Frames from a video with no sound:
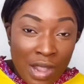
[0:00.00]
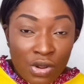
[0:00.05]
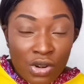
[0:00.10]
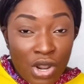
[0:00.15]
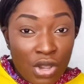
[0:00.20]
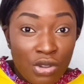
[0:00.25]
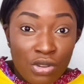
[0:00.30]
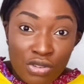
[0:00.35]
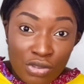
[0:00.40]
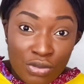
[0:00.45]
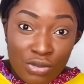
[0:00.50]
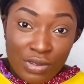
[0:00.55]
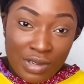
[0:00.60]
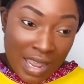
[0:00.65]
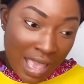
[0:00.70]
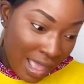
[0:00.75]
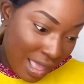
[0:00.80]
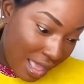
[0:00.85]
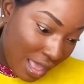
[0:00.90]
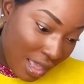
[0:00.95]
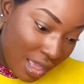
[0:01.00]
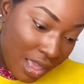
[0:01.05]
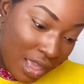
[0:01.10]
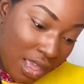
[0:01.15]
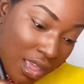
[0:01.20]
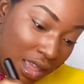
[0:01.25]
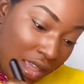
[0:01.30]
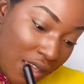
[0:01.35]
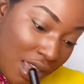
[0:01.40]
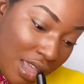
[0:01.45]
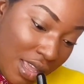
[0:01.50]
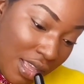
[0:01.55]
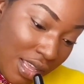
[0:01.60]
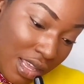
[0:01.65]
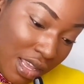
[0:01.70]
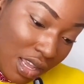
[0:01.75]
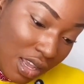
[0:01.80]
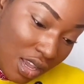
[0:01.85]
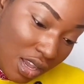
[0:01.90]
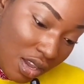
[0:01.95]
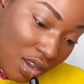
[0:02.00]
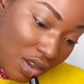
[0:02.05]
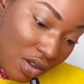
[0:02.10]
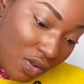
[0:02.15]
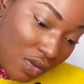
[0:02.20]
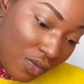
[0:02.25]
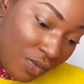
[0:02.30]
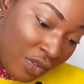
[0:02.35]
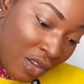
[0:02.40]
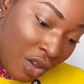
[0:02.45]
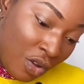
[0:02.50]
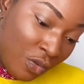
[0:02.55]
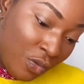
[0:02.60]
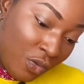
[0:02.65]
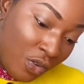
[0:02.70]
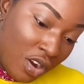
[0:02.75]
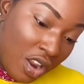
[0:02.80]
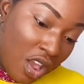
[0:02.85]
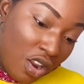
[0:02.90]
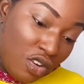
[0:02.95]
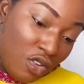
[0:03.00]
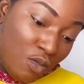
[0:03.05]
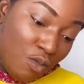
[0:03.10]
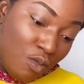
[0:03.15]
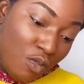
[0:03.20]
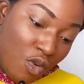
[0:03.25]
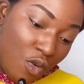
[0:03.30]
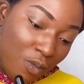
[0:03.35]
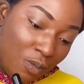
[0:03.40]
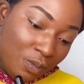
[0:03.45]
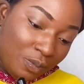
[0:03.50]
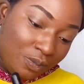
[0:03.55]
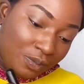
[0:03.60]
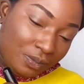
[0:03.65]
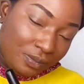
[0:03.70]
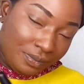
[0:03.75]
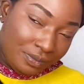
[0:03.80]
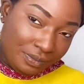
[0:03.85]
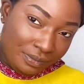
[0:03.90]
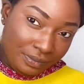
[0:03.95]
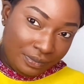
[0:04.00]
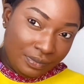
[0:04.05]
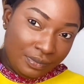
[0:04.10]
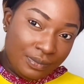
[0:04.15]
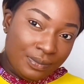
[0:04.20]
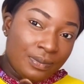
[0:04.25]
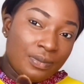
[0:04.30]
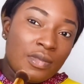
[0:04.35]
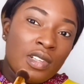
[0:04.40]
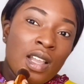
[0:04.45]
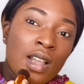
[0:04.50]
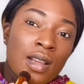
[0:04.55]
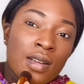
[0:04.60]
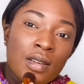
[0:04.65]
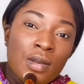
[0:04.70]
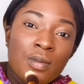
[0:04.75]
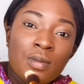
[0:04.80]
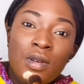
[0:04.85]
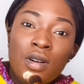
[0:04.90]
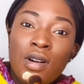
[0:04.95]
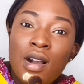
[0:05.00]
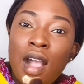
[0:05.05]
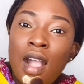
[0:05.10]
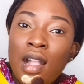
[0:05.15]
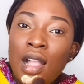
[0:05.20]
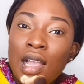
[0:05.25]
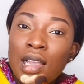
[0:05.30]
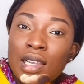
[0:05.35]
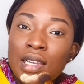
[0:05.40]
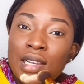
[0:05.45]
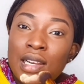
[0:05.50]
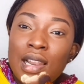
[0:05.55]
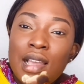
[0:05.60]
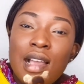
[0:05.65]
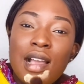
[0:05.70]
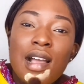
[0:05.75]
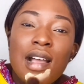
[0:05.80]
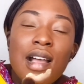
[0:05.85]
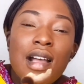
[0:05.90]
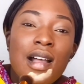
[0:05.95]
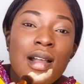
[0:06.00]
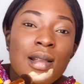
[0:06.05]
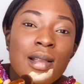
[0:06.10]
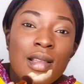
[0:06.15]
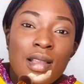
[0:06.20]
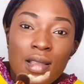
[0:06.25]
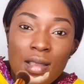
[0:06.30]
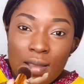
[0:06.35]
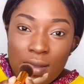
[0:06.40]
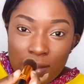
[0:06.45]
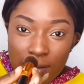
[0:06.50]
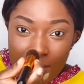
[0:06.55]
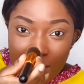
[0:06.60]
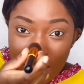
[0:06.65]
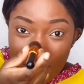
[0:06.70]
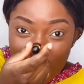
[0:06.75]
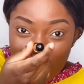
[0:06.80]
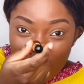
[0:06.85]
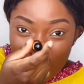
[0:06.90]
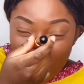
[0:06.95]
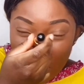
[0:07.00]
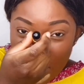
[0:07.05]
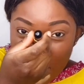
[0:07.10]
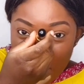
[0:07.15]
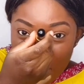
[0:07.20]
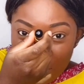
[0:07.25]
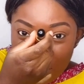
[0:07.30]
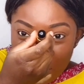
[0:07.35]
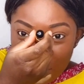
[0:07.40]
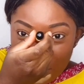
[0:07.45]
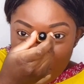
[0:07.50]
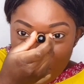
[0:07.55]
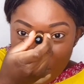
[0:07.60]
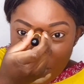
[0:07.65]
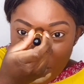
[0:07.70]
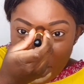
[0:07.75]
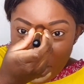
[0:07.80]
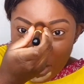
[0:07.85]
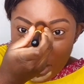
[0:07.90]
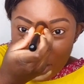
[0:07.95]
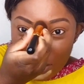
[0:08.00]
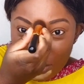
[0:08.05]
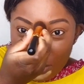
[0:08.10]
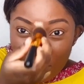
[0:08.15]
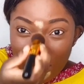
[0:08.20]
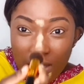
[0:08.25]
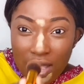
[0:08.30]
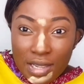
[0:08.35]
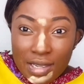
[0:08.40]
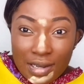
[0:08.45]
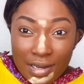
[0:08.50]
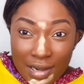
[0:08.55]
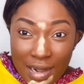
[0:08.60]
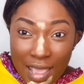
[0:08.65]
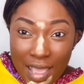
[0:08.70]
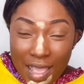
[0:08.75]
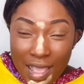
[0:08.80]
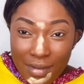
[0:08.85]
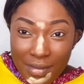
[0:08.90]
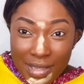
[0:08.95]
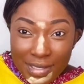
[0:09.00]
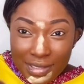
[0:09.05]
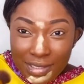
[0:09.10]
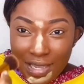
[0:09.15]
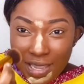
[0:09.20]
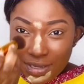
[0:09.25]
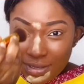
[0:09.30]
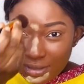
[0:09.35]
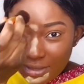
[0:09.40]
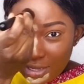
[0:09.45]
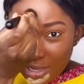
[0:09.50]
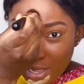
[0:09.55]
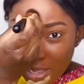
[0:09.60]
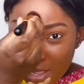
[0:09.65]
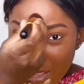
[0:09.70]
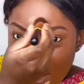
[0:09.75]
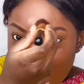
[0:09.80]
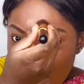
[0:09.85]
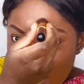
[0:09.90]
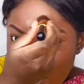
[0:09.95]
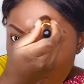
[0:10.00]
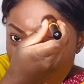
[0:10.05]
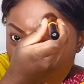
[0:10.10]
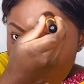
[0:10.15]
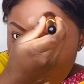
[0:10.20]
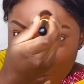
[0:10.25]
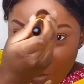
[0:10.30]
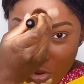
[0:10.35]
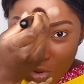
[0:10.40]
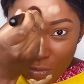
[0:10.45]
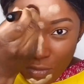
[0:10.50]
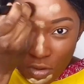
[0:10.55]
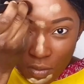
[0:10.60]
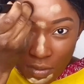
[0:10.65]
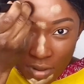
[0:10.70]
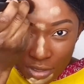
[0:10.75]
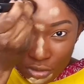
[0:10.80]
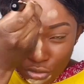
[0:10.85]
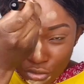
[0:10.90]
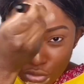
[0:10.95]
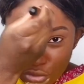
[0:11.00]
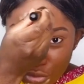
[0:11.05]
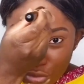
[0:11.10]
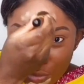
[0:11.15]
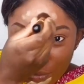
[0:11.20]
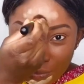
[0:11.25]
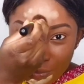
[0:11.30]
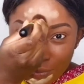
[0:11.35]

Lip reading: on I used to na file for that boom. Now the ball hack a claw. Now the ball has so hands, so kakla, what I see the ball more muscle.